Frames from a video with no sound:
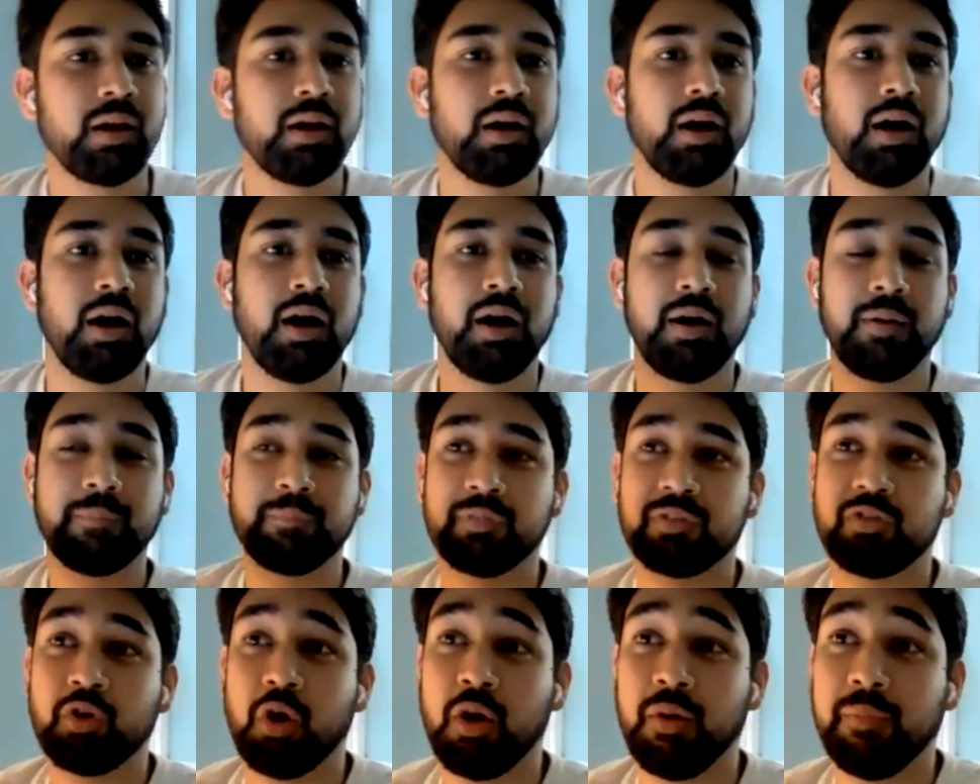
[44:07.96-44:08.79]

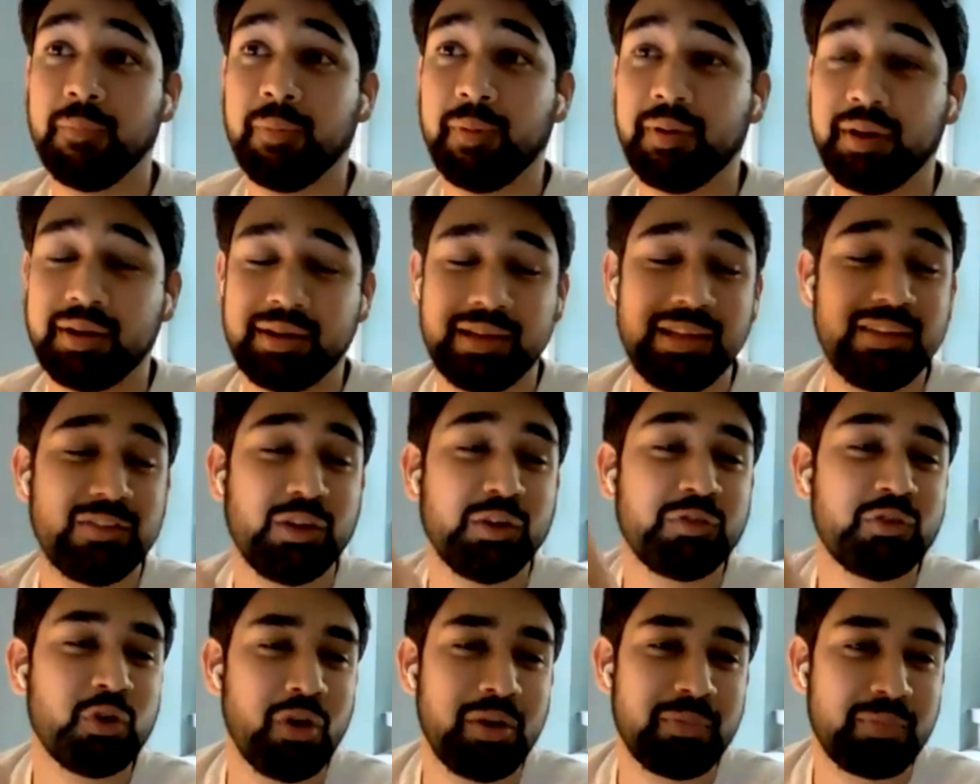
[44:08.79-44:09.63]
So ease
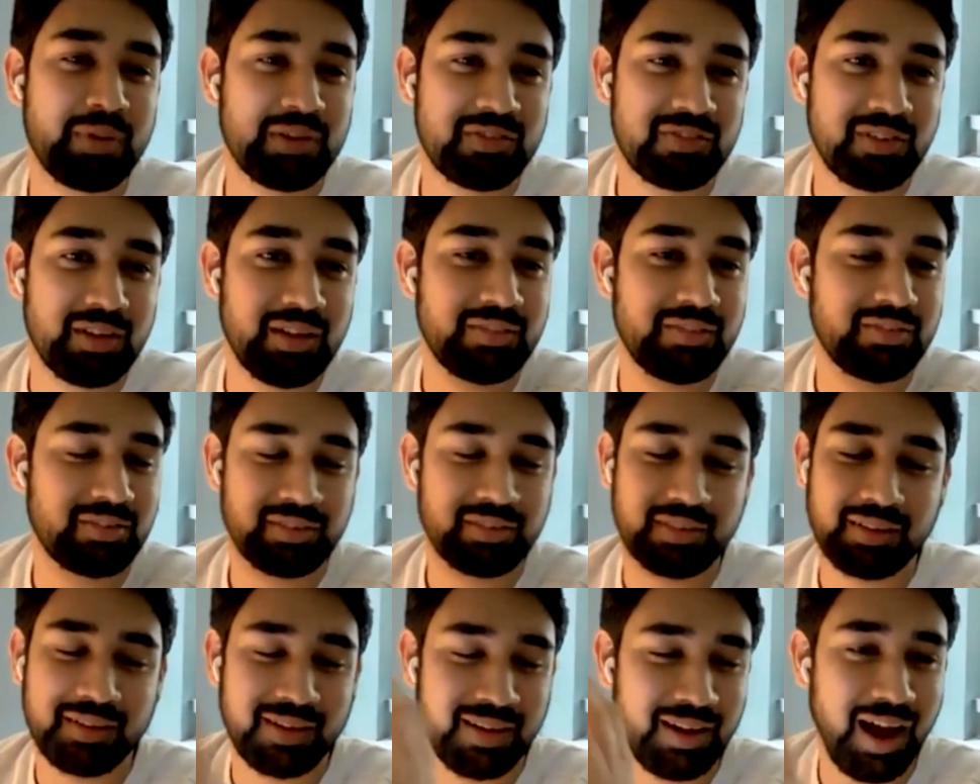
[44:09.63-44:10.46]
of doing business.
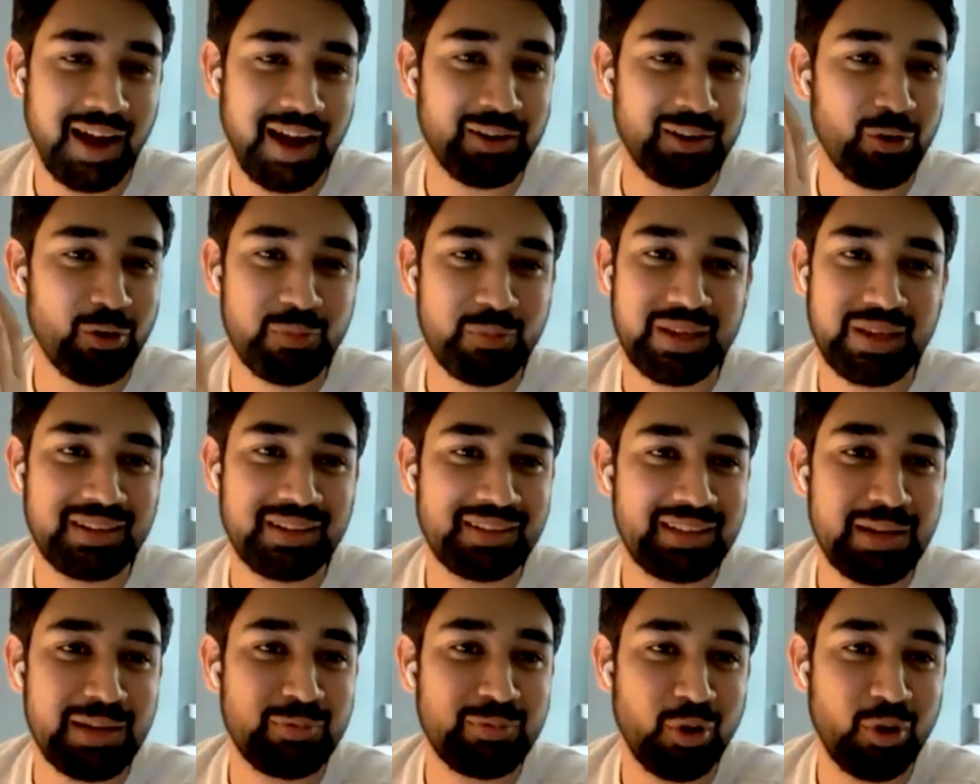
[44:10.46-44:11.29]
I know we
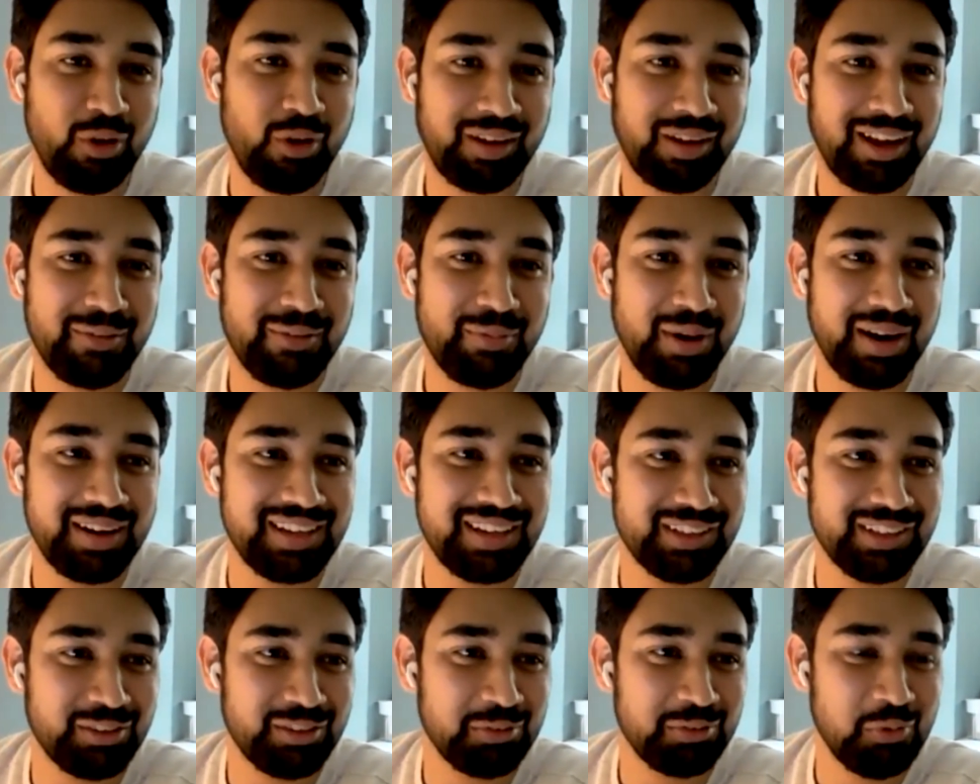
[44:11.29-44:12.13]
keep talking about
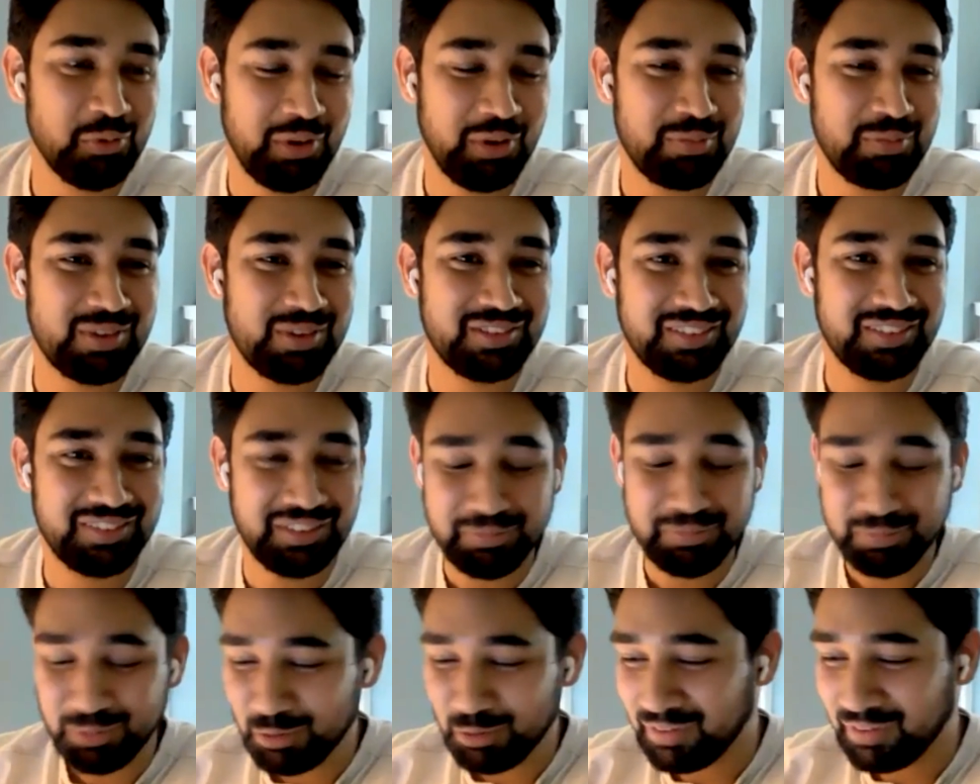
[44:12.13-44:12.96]
ease of doing business
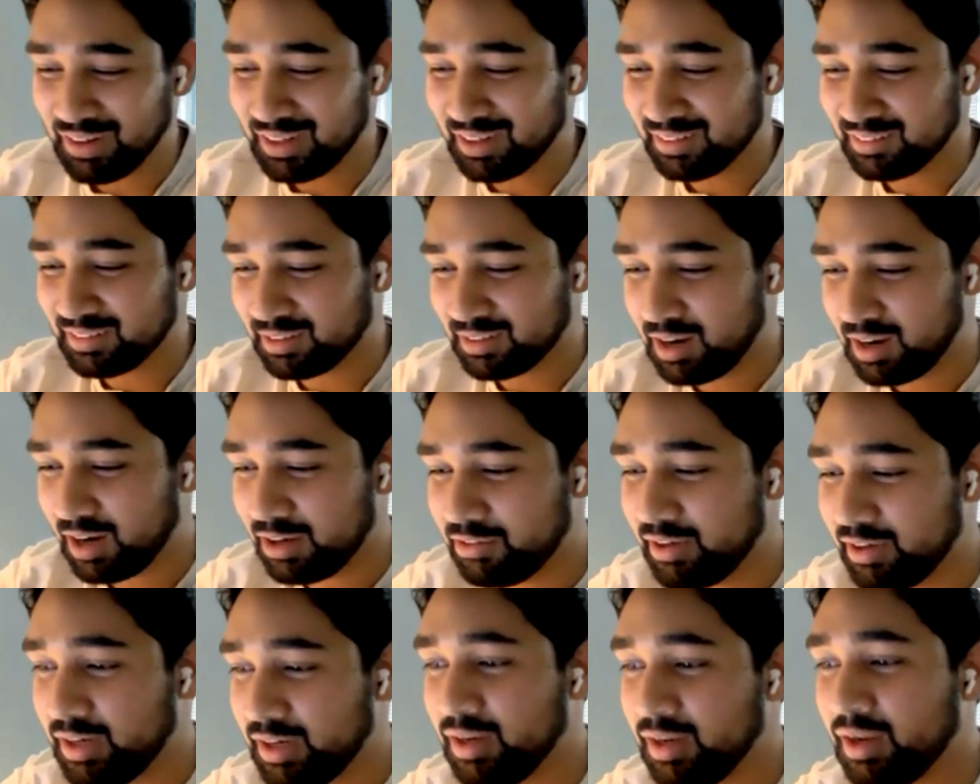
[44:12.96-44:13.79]
improving in the
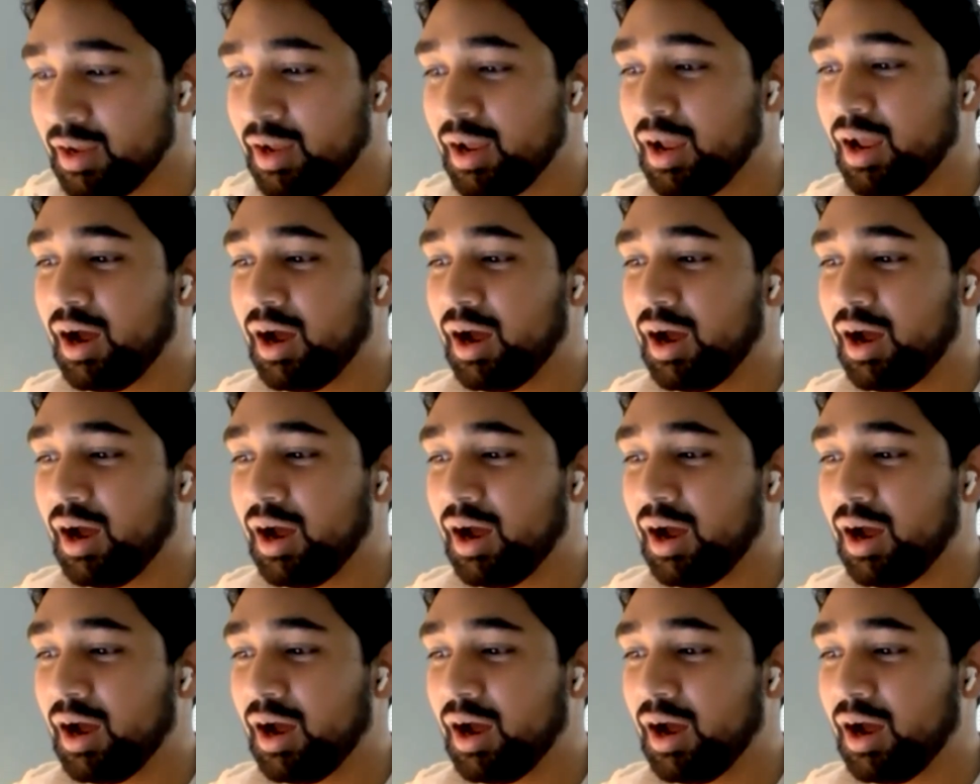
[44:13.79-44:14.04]
country.